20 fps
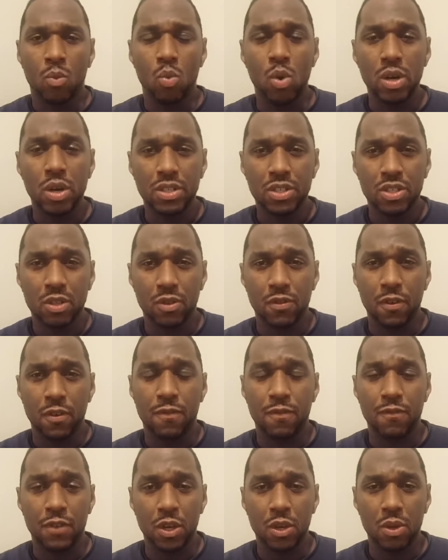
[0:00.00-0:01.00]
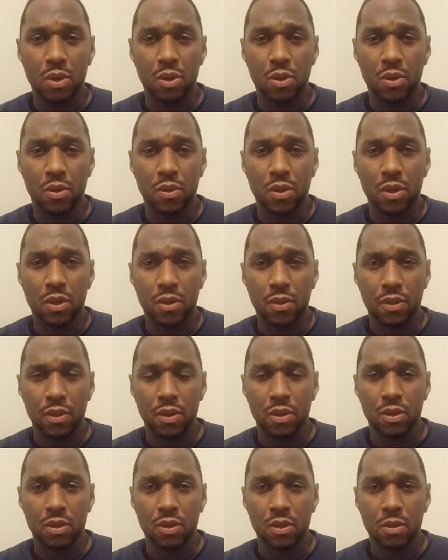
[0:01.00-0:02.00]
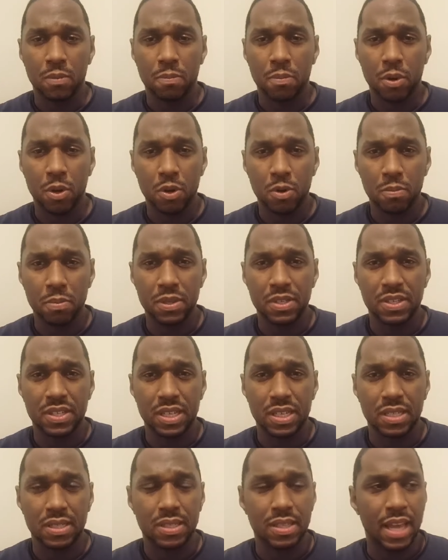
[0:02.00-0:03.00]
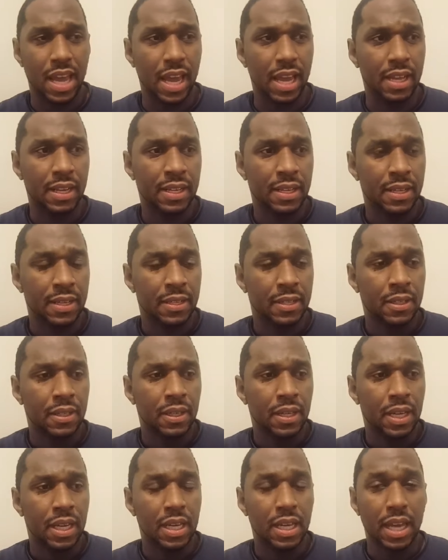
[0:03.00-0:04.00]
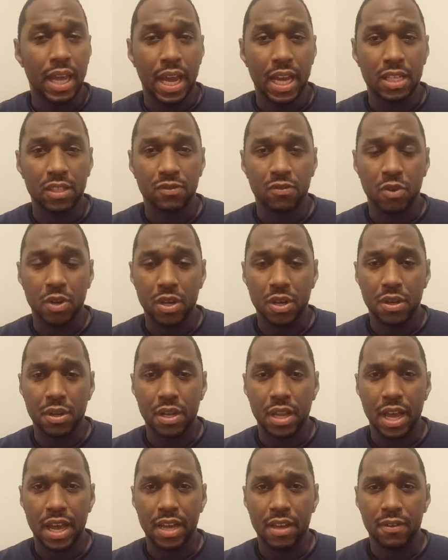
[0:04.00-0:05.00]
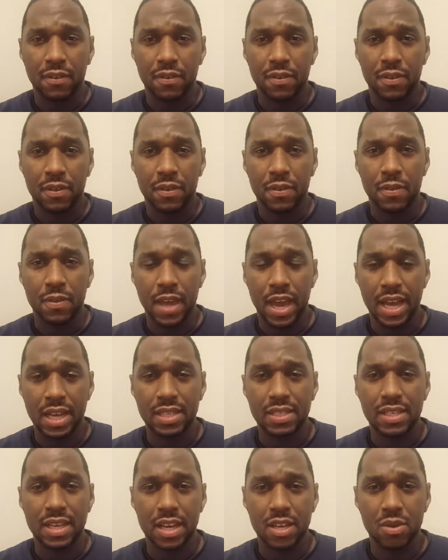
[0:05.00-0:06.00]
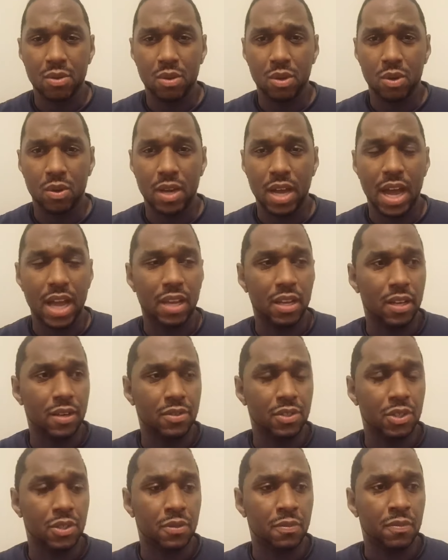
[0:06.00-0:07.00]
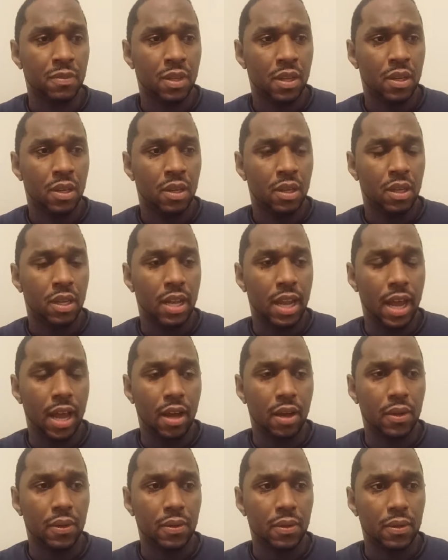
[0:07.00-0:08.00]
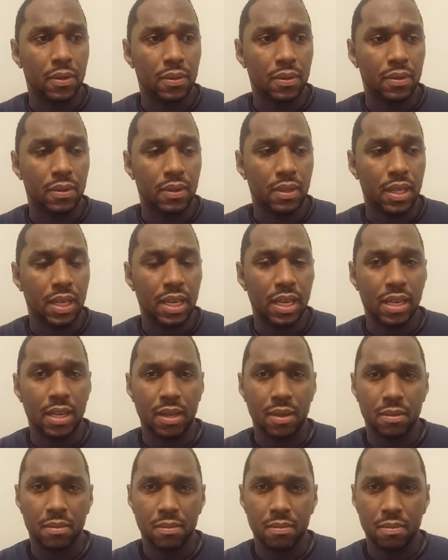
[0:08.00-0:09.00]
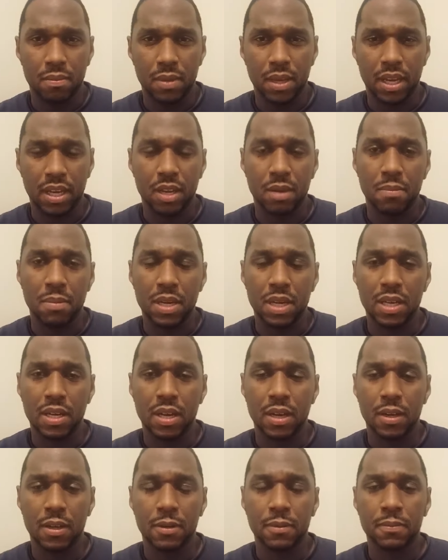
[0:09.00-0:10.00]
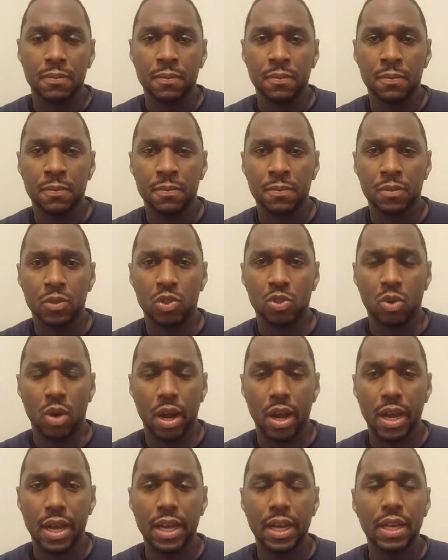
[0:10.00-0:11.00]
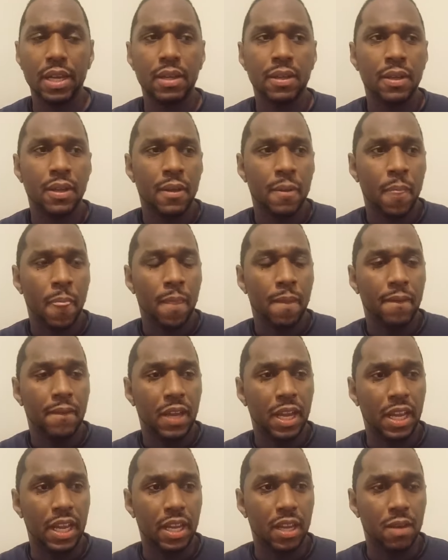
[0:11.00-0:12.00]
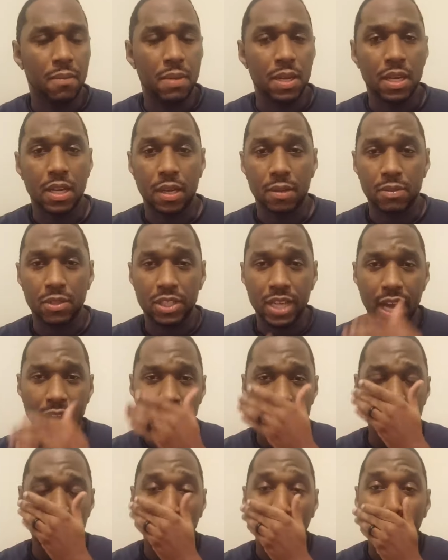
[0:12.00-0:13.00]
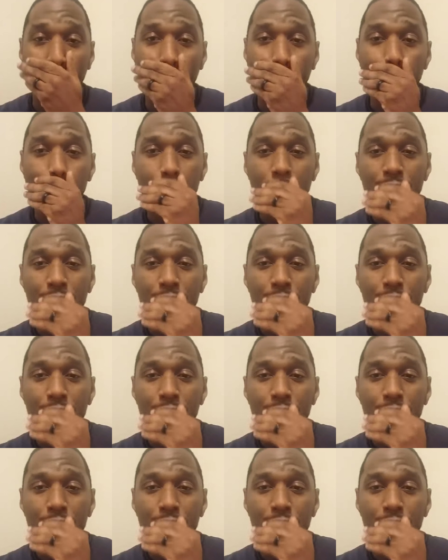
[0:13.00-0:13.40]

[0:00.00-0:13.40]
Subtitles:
want to fulfill the purposes that he has for your life. That is how you know God loves you. Now, it could become trying, and it could become challenging